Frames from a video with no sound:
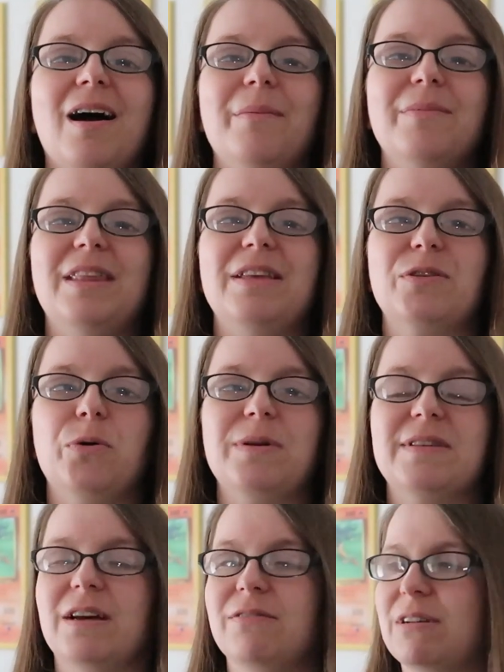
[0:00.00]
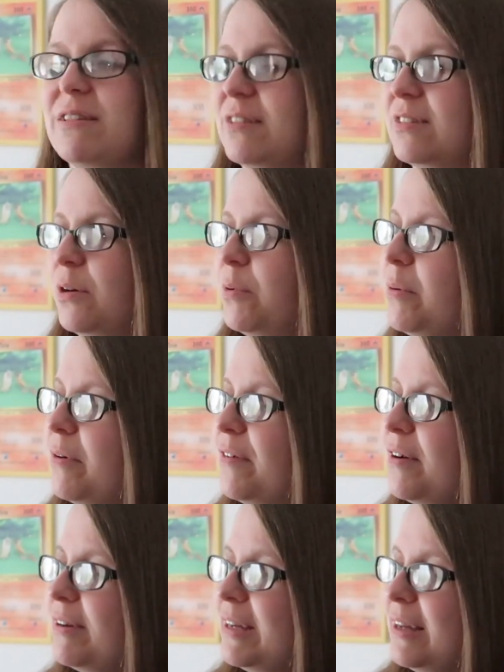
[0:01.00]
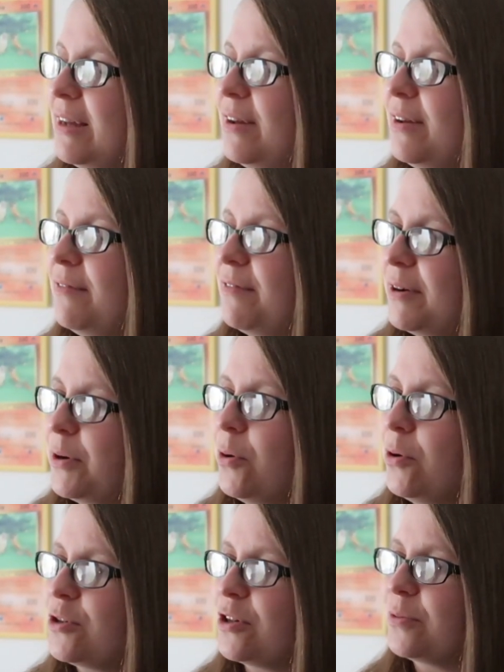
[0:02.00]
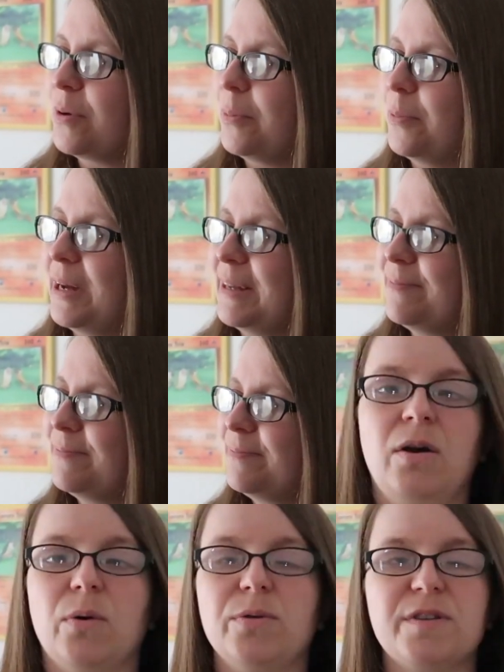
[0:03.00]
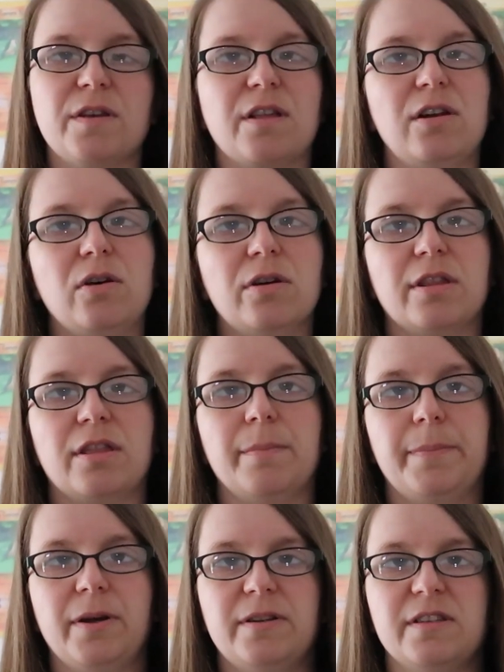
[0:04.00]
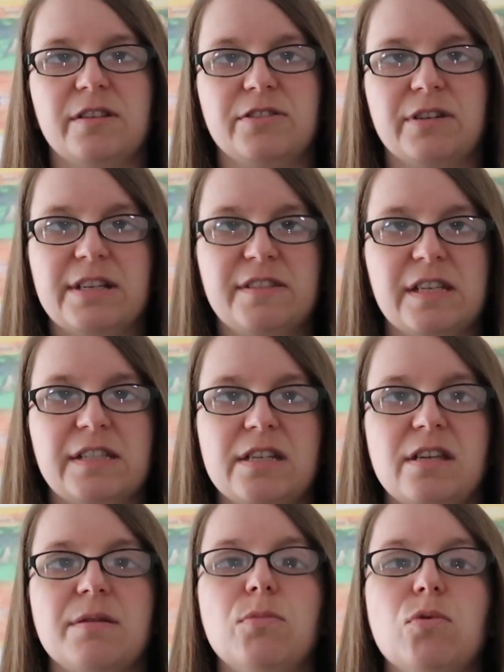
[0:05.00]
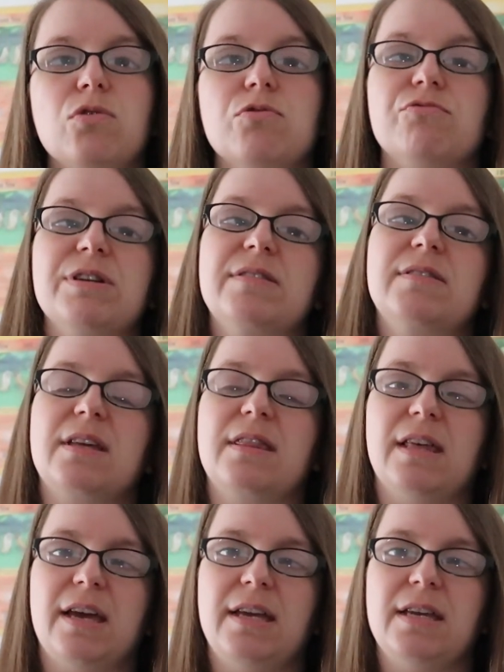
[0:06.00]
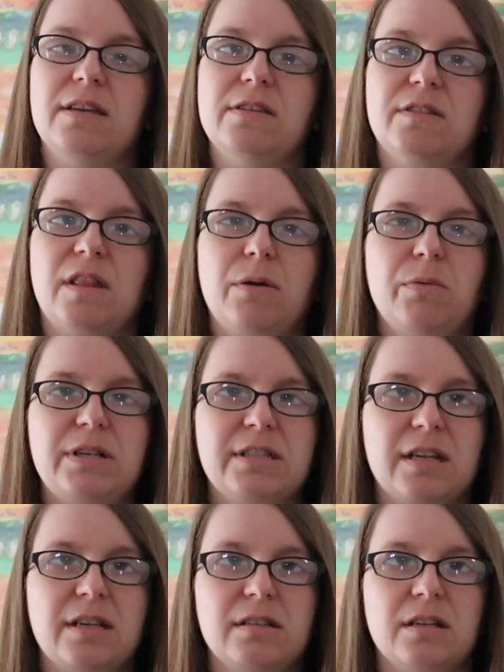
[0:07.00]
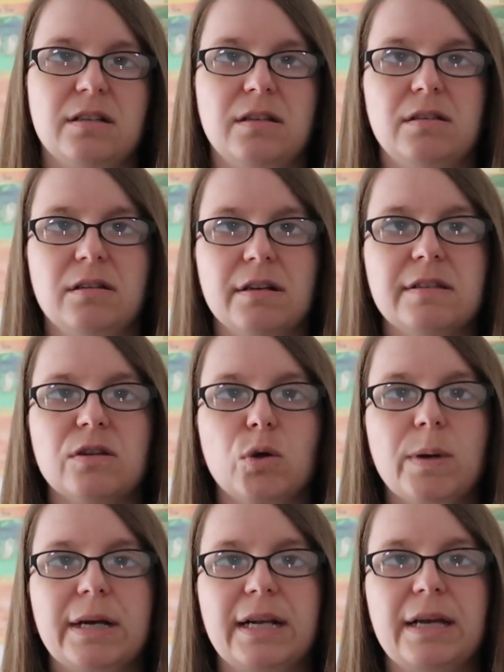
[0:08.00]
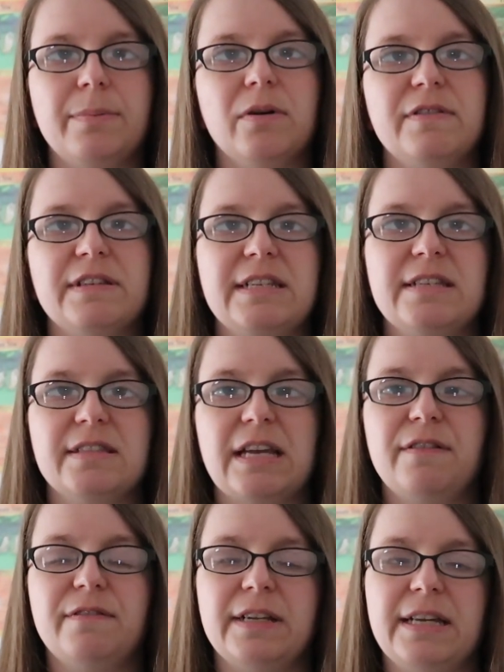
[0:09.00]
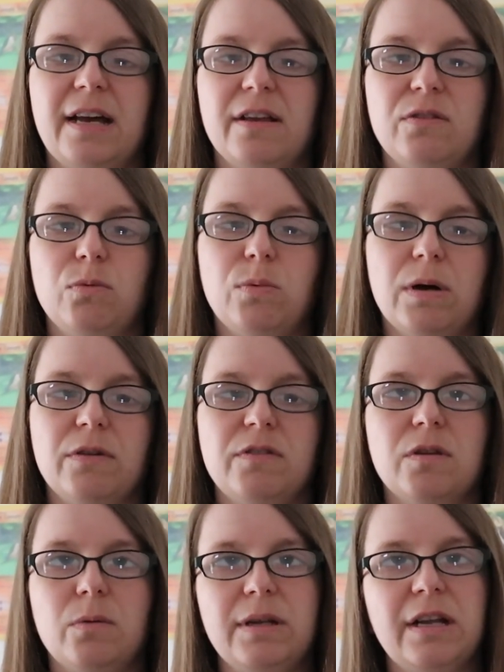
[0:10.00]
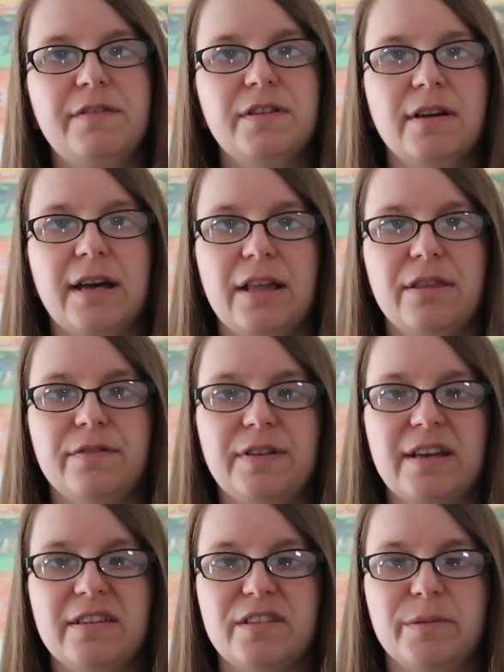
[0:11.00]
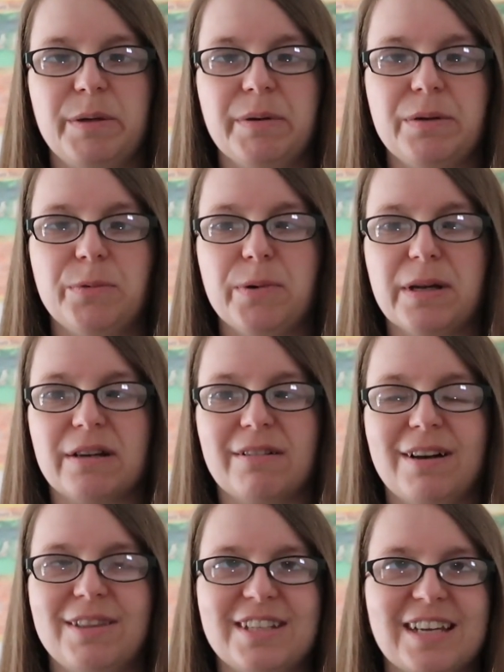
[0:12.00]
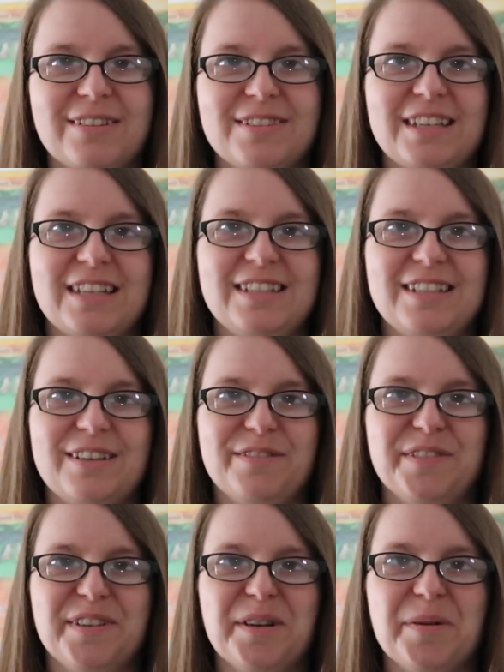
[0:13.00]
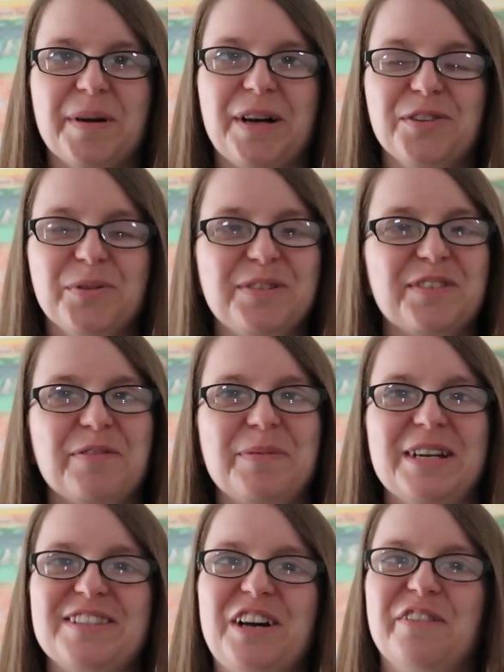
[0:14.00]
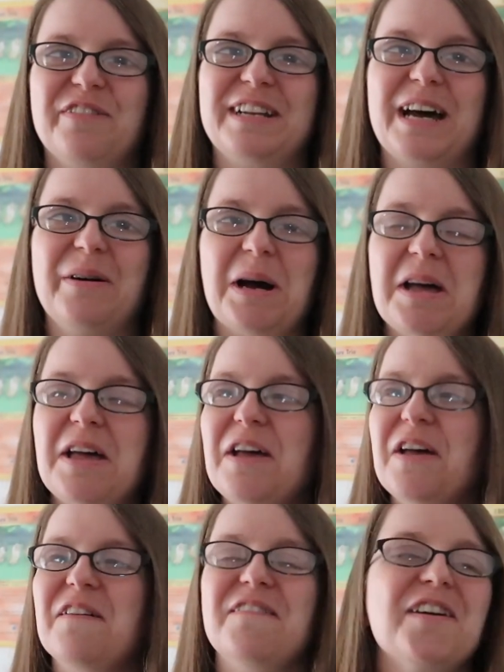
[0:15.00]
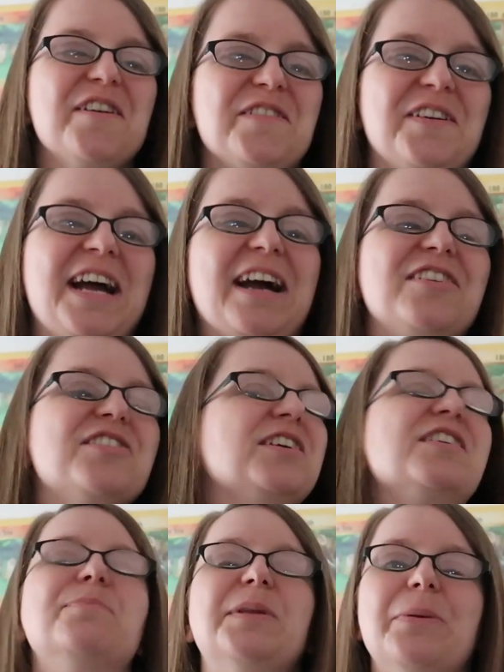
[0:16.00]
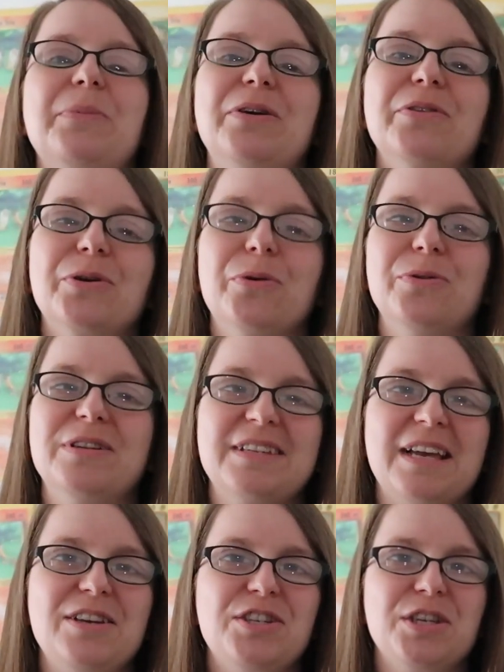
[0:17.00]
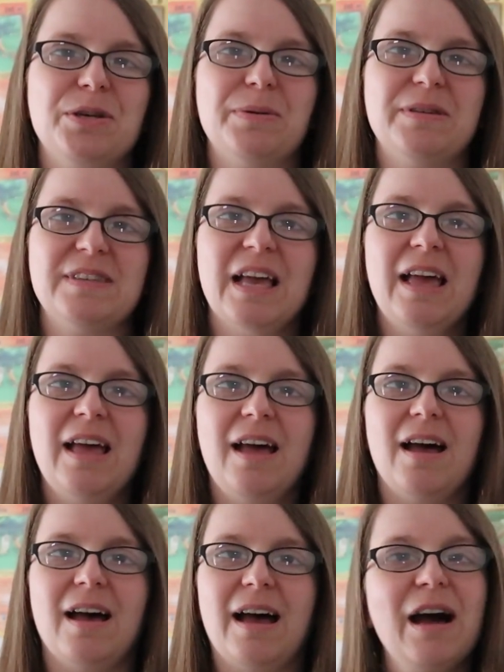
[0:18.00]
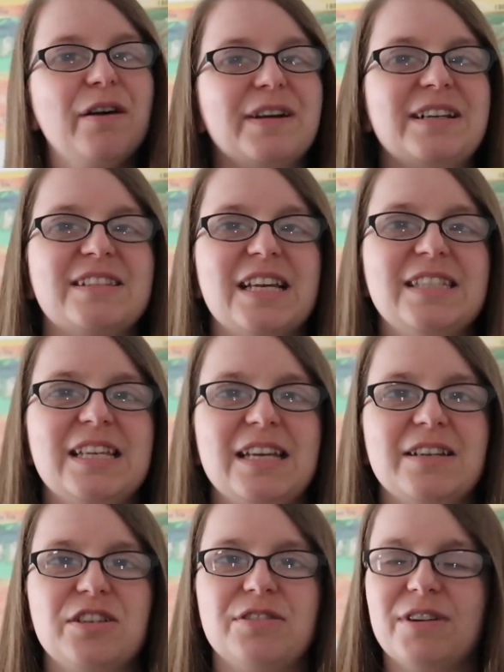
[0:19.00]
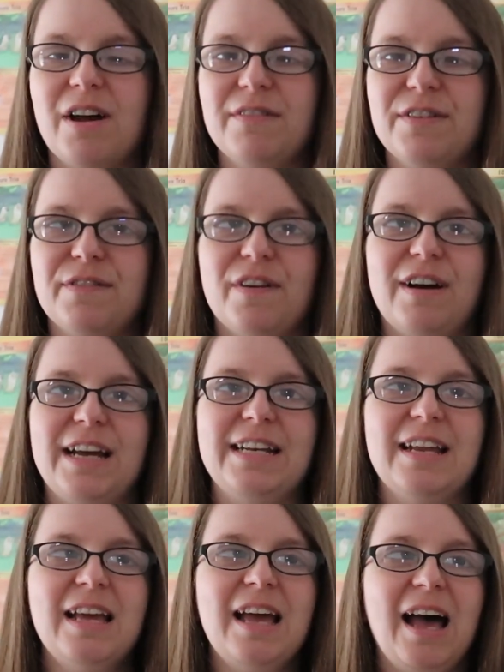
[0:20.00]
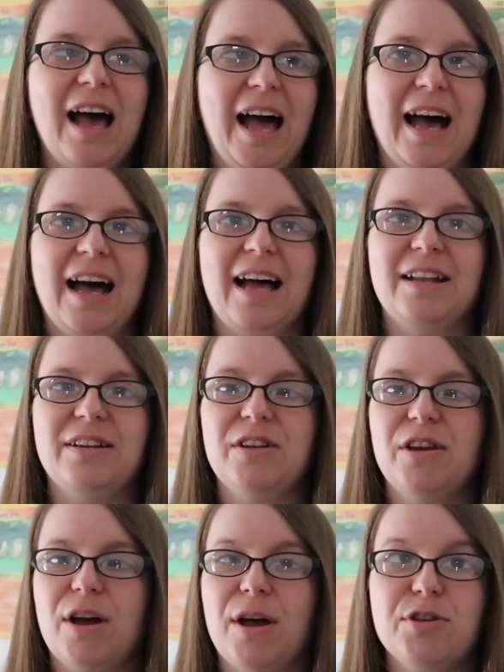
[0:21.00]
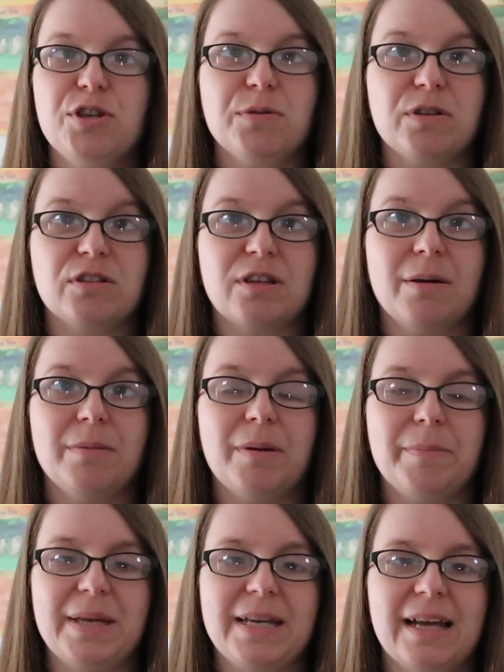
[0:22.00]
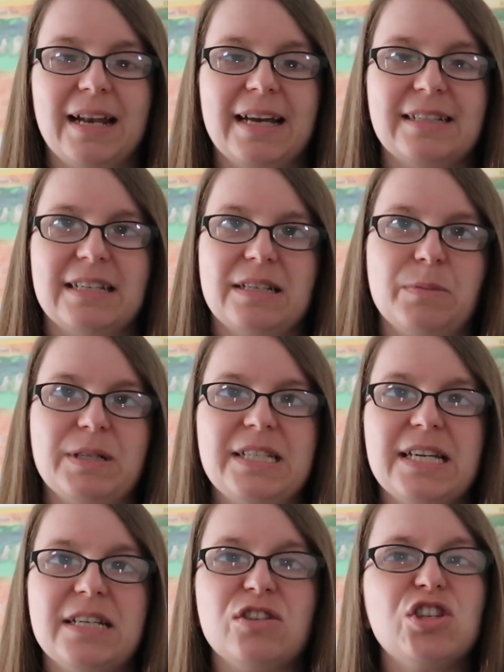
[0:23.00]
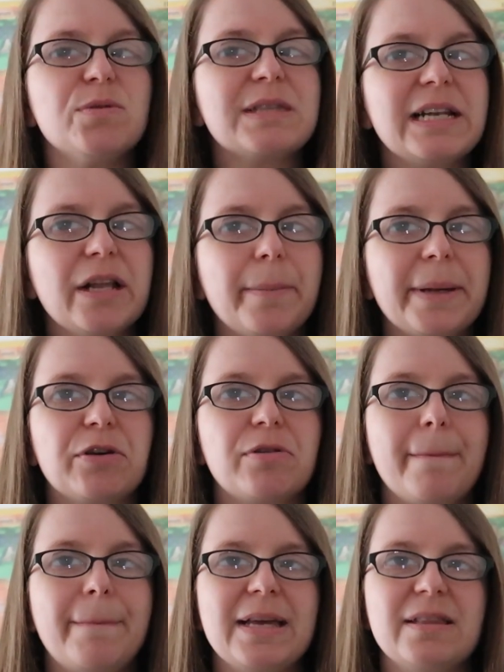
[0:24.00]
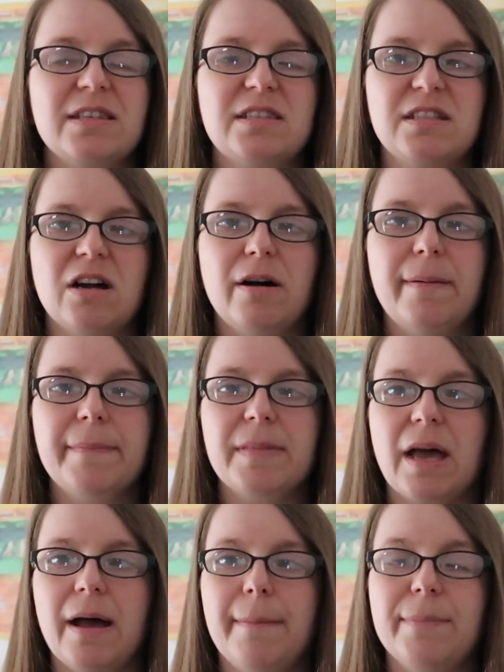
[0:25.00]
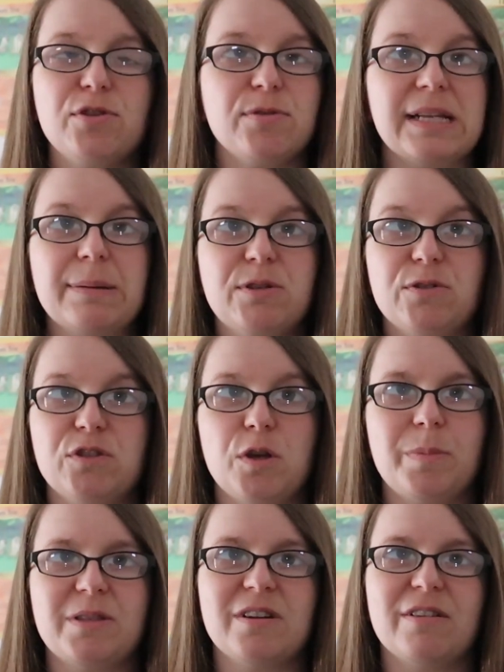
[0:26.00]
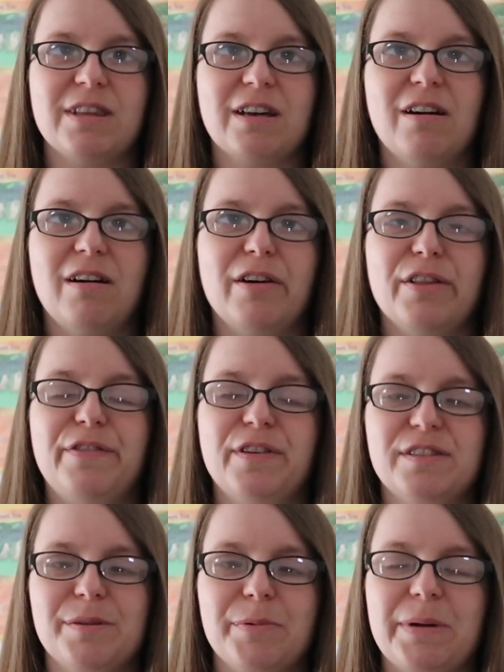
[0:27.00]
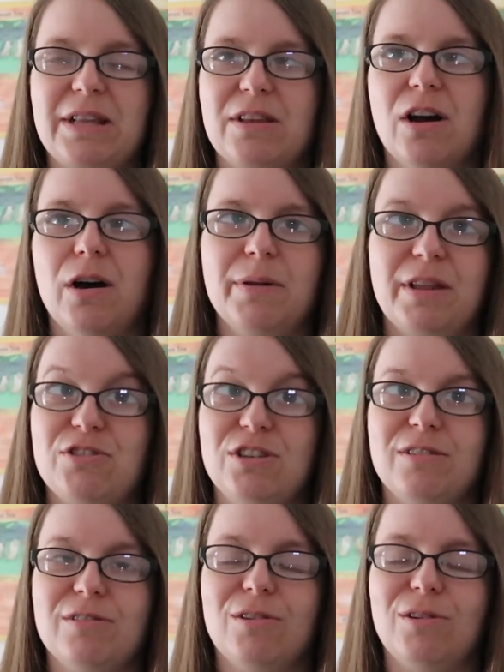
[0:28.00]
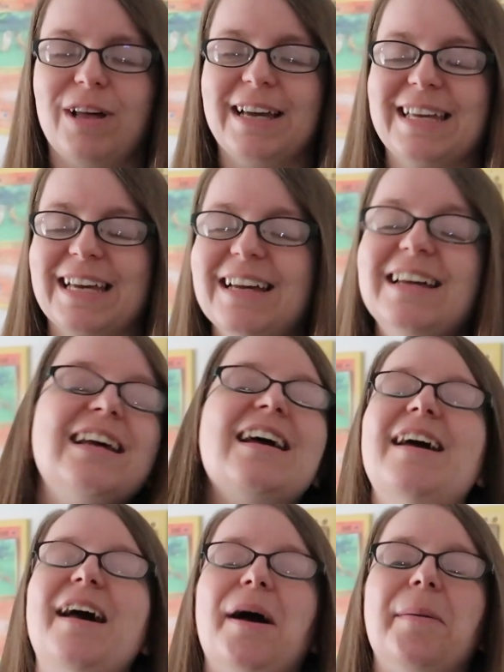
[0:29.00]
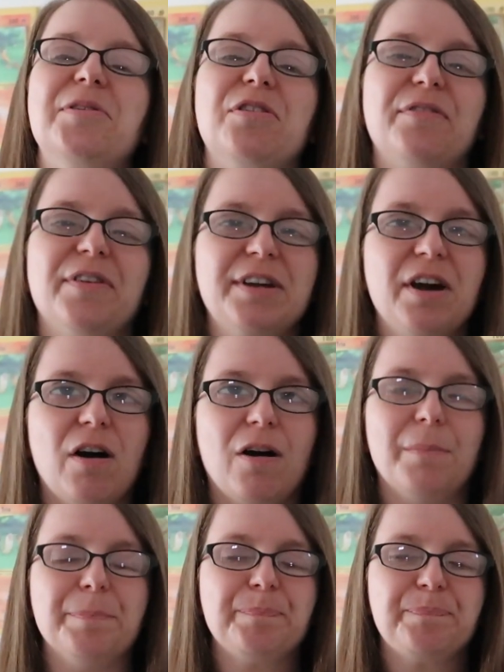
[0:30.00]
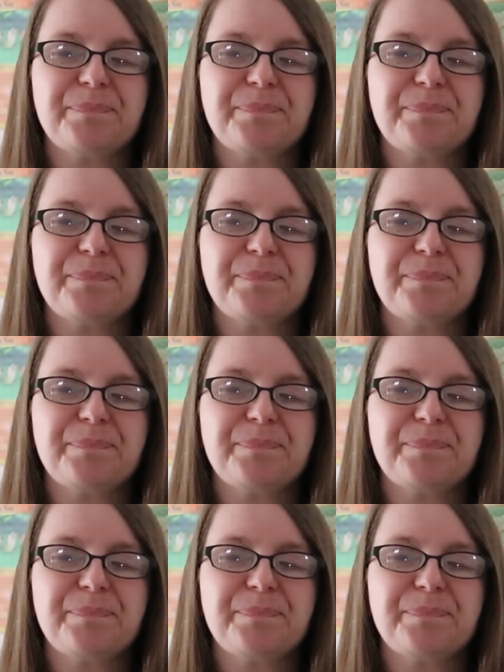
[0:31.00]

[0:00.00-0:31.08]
there's always that risk. So we were very, very cautious, weren't we? Also, the longer that a bird is under anaesthetic, the more risk there is. They wanted to get it done nice and quickly, but obviously safely as well. So we left her at the vet's and we went walking around the town centre for about 25 minutes, half an hour. Very, very anxious, but then we got the call to say she was out of anaesthetic, she'd recovered fine, and she was good to come and be collected, and we did. And she was a little bit grumpy at the start, but she was an absolute superstar in the car. The first time we went in the car with her, she did not like it, but she was very calm.